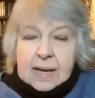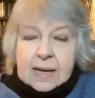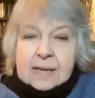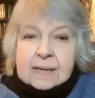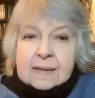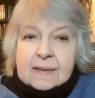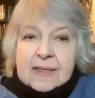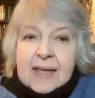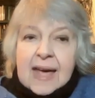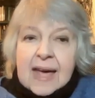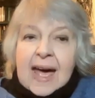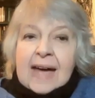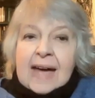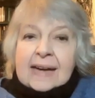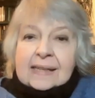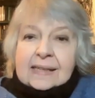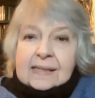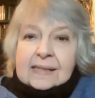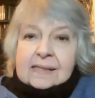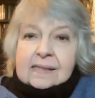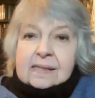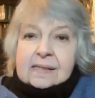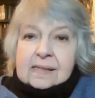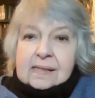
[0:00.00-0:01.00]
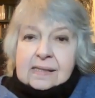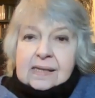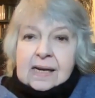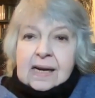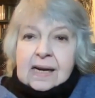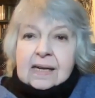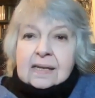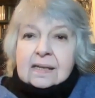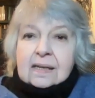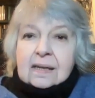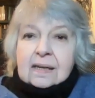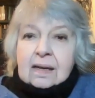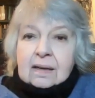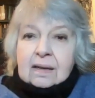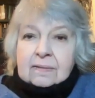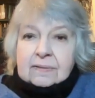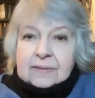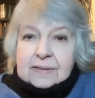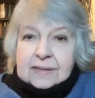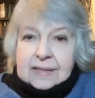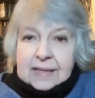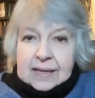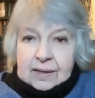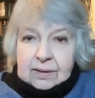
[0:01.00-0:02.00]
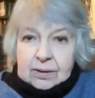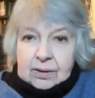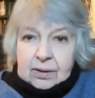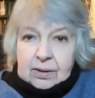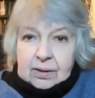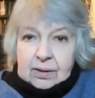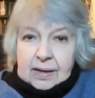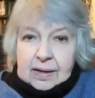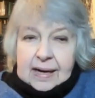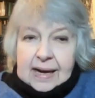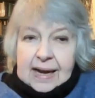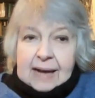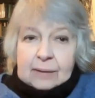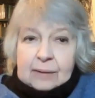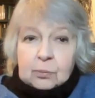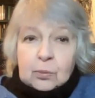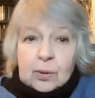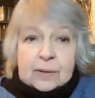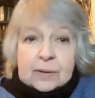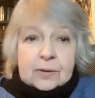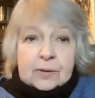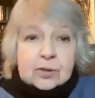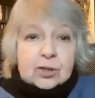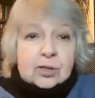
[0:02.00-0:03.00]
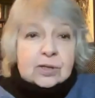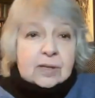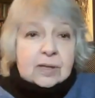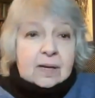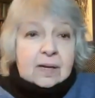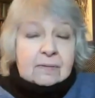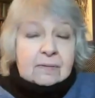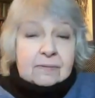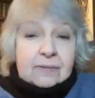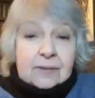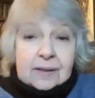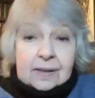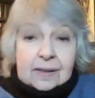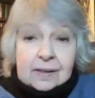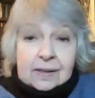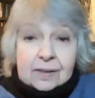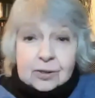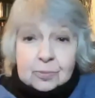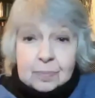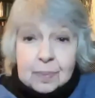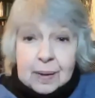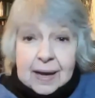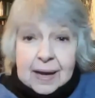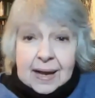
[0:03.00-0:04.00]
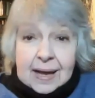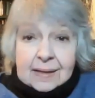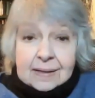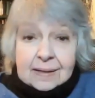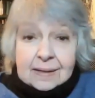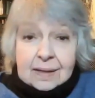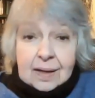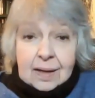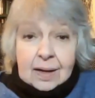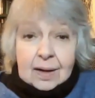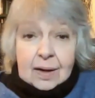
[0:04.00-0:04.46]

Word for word: And that is a state of terror. And whether she's on a village path,